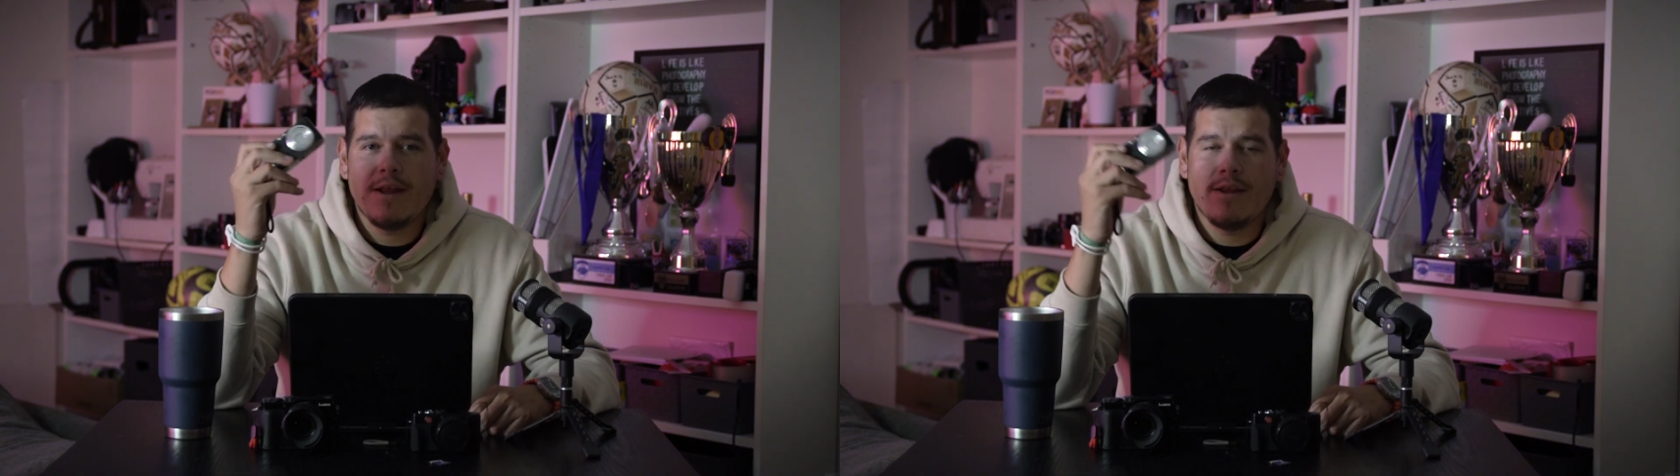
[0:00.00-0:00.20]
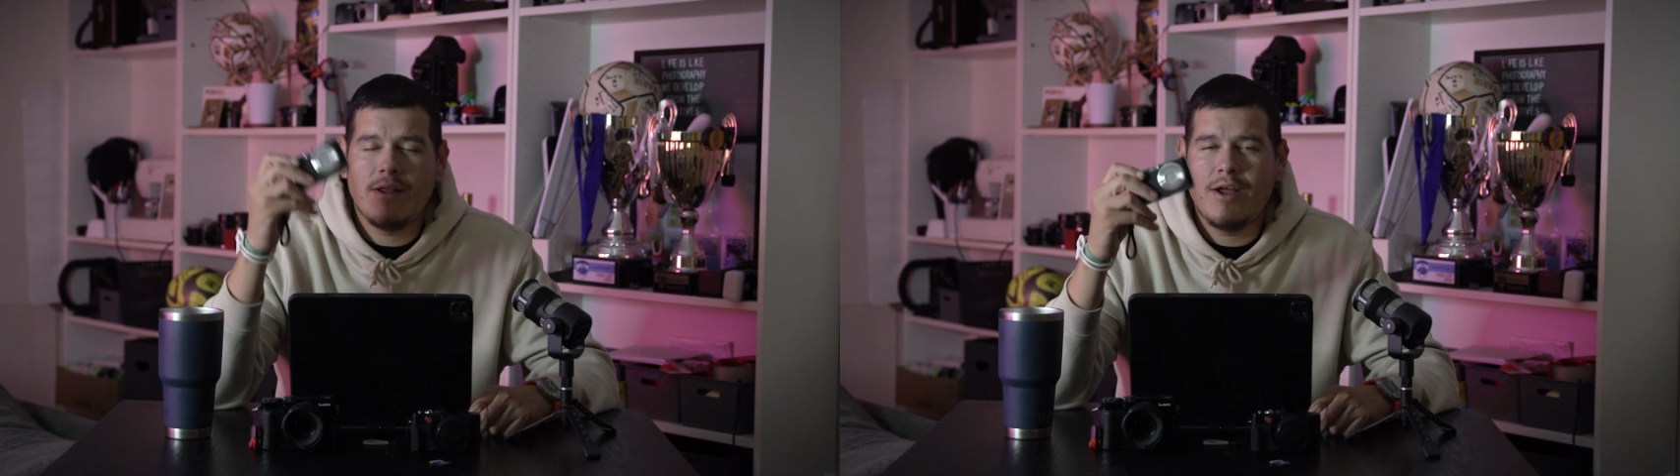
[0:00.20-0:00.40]

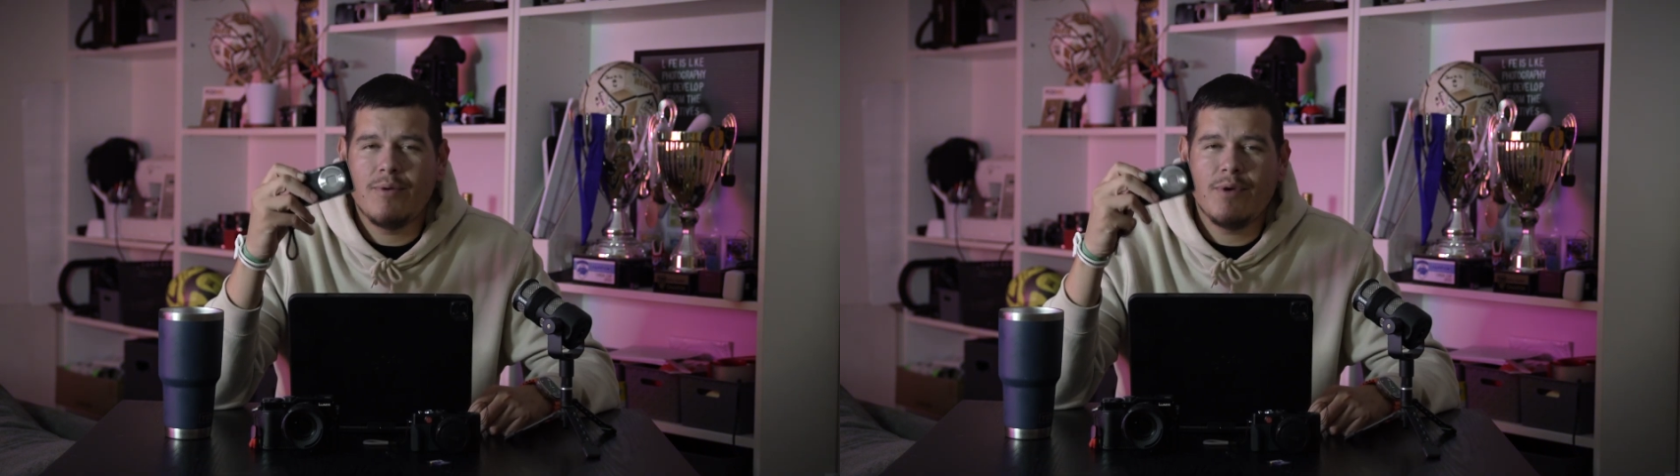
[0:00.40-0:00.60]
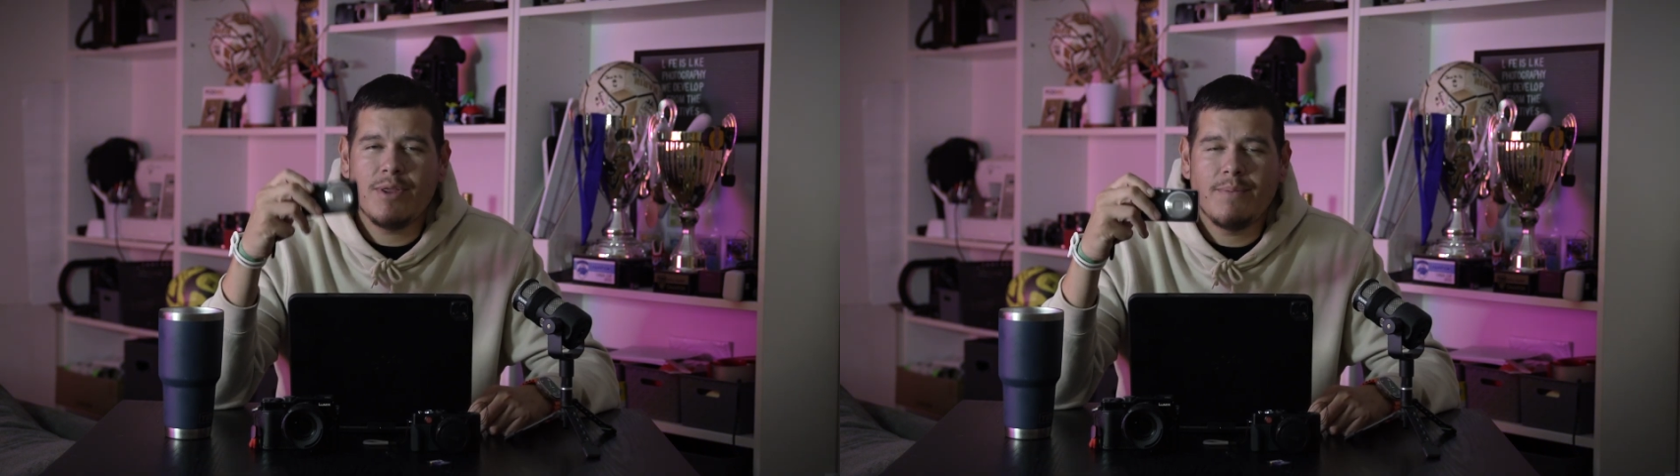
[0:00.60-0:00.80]

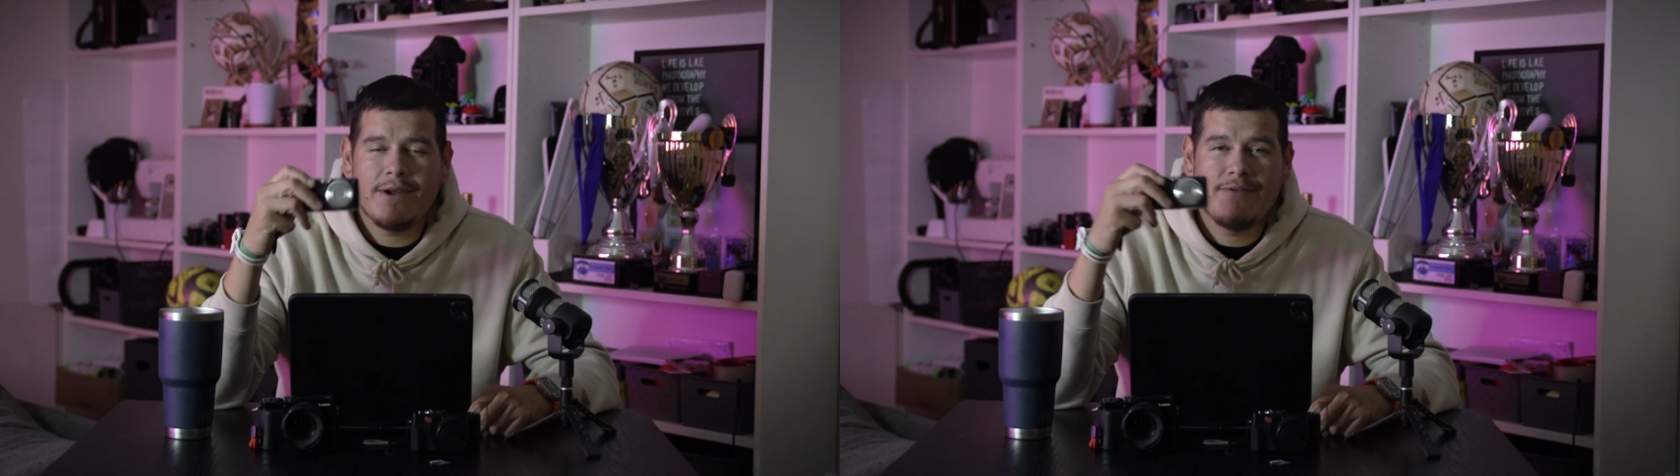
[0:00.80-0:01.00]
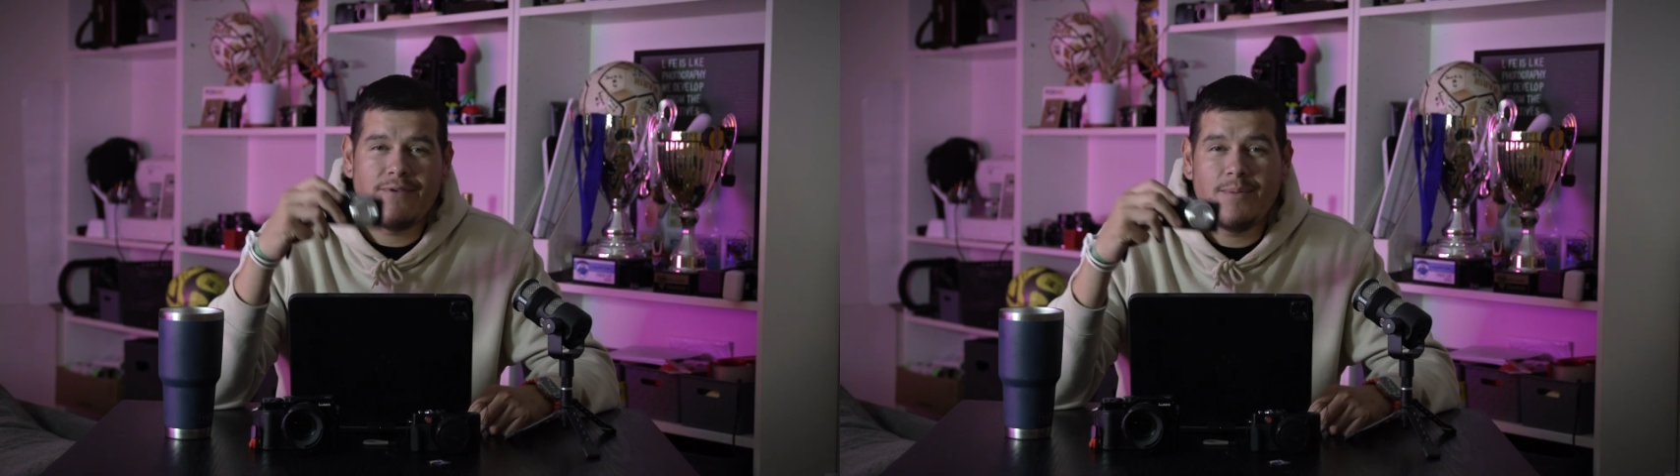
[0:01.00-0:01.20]
along with my
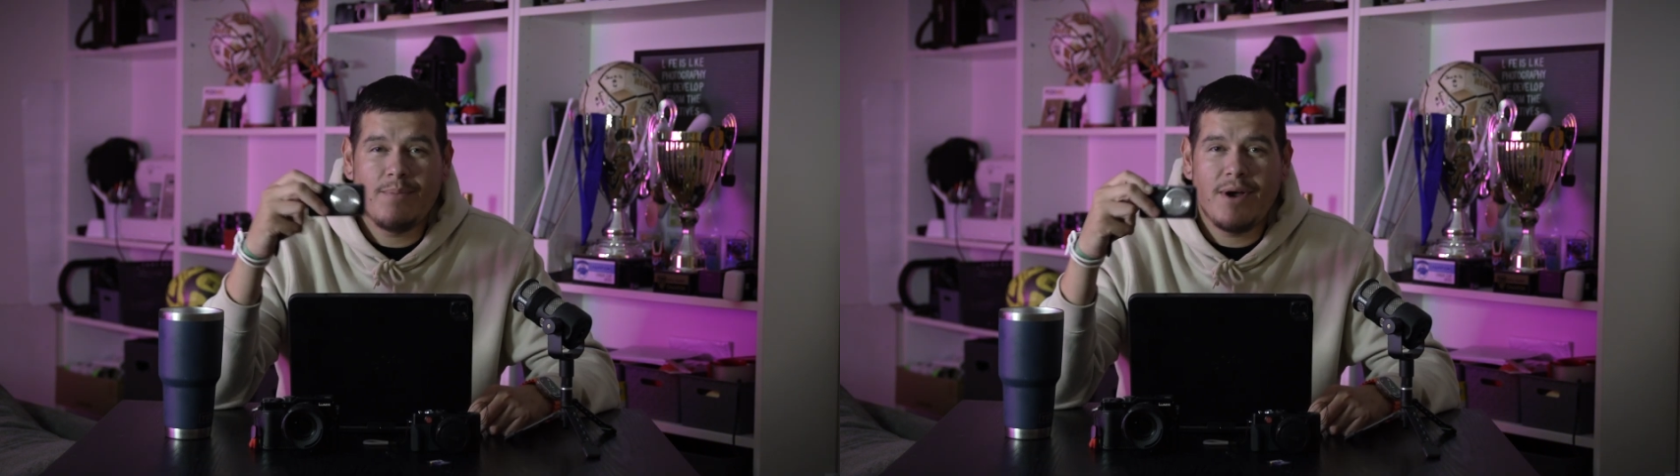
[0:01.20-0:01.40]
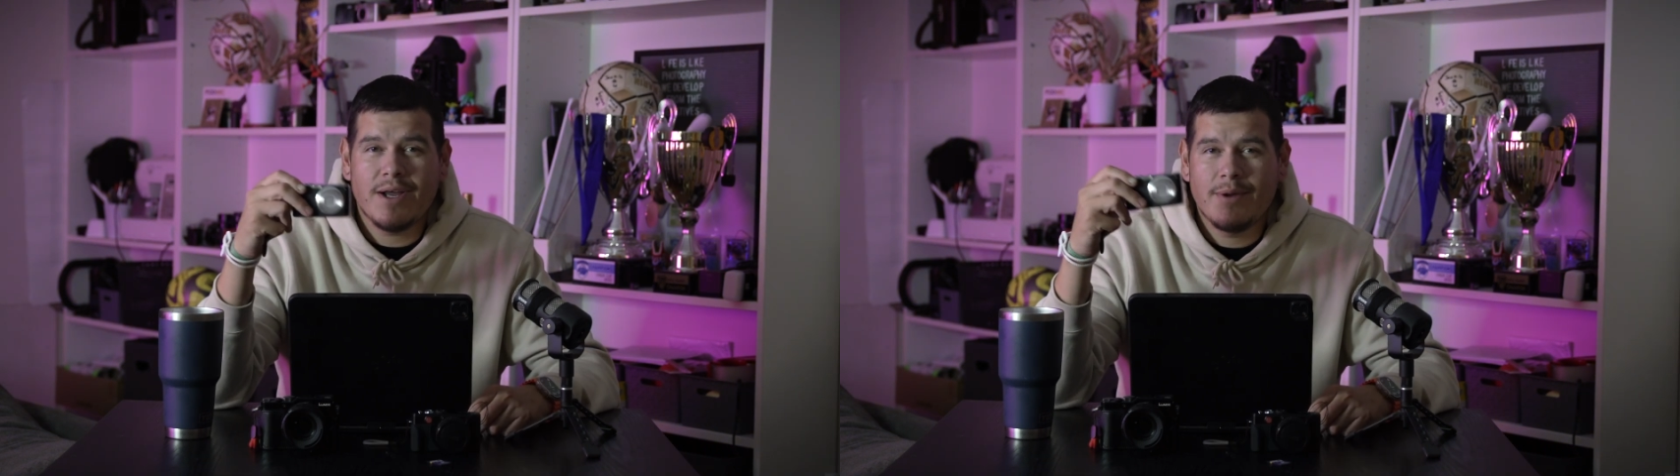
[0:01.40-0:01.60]
front
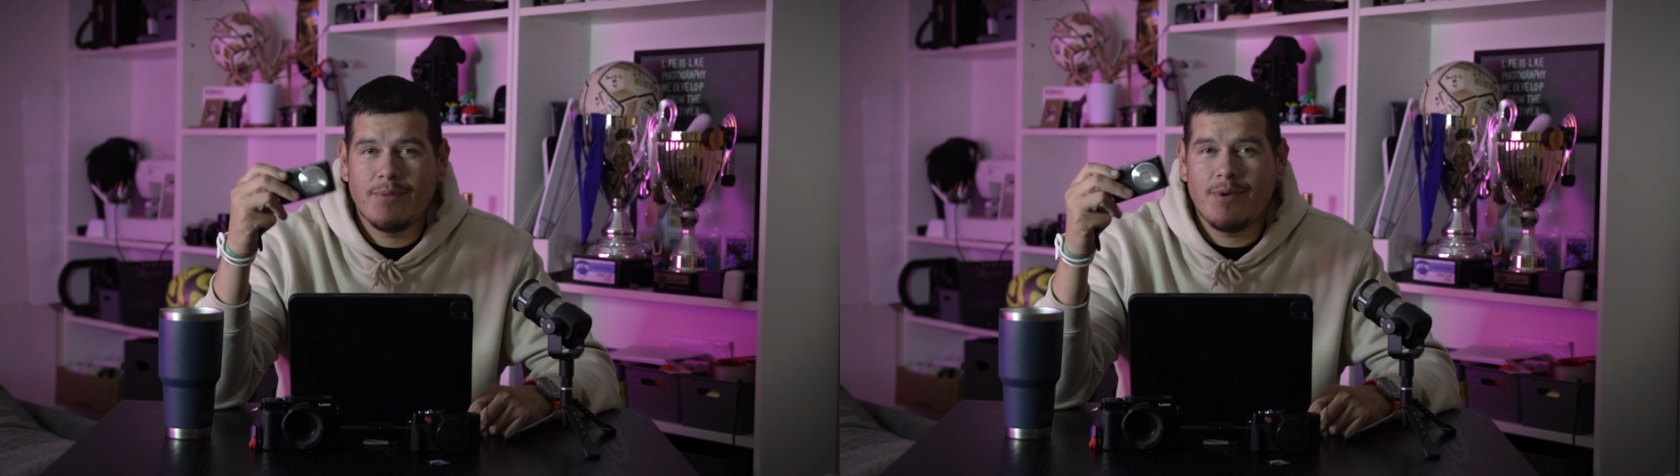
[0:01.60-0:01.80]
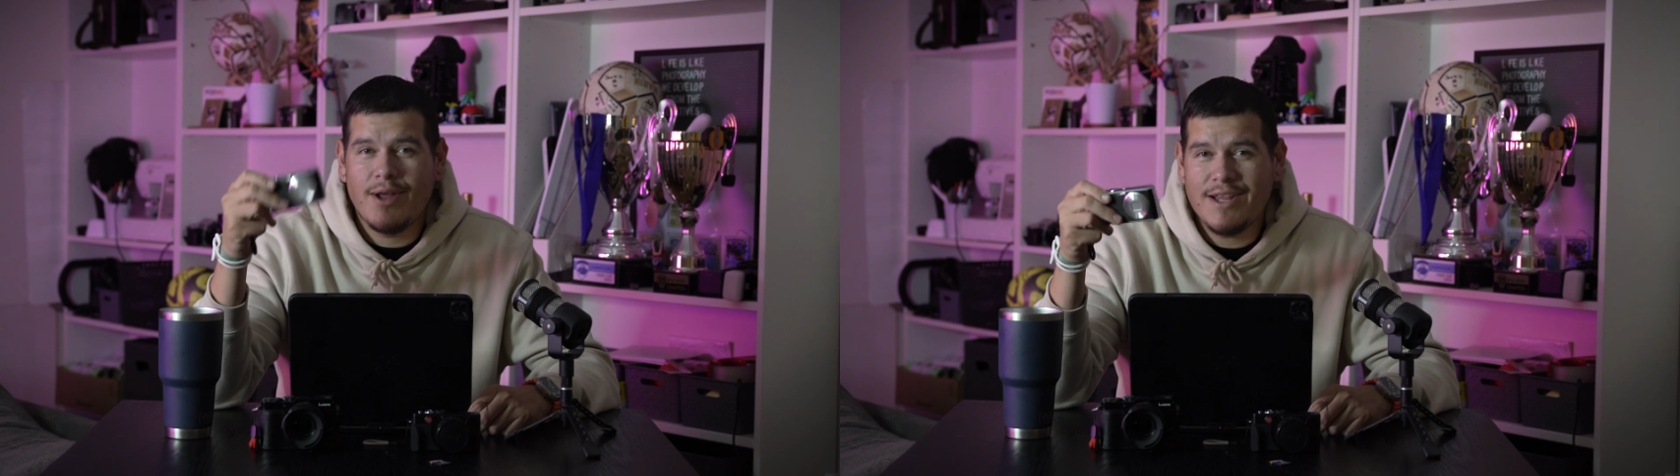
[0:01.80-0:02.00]
pocket
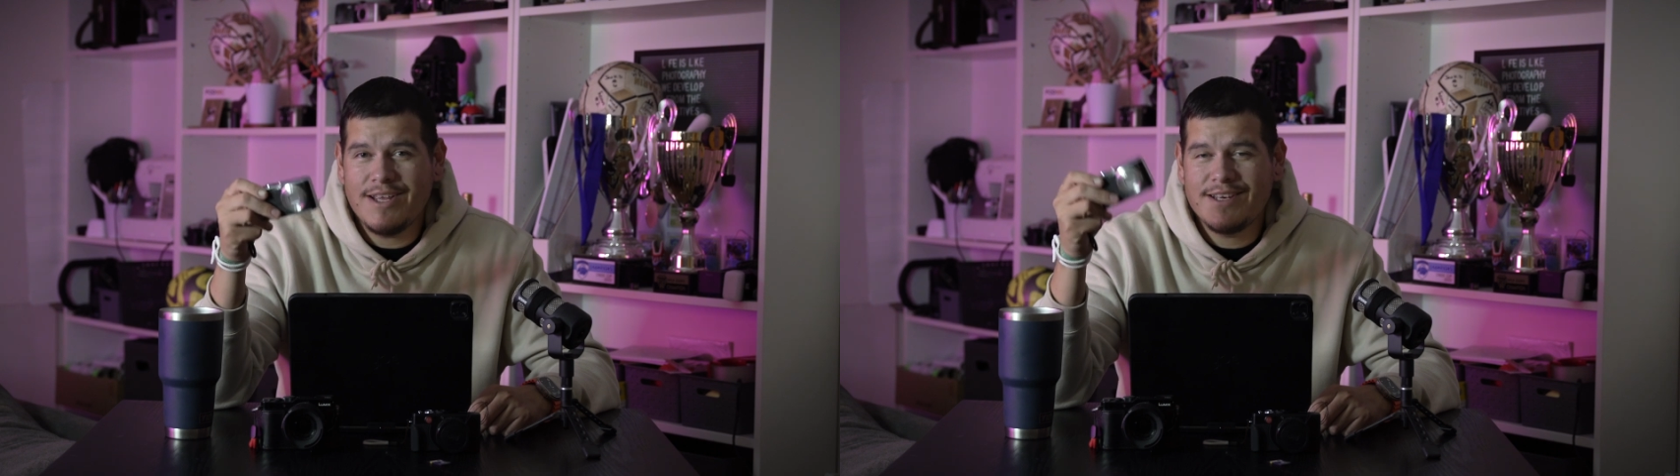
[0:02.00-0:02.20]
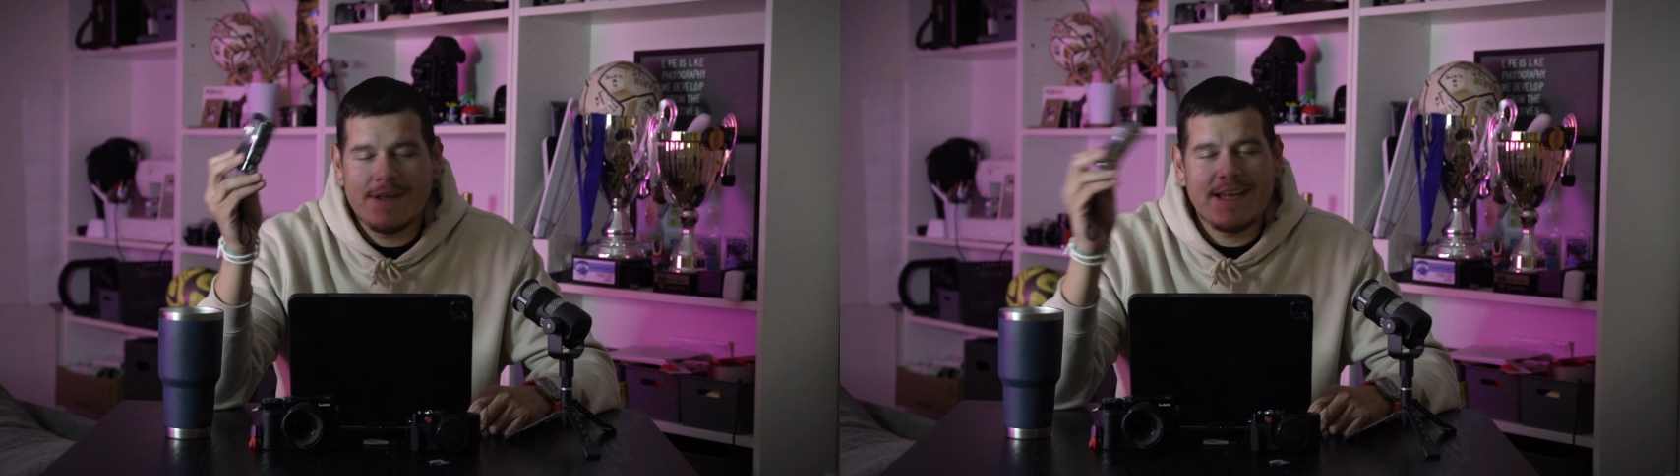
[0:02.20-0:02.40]
wallet,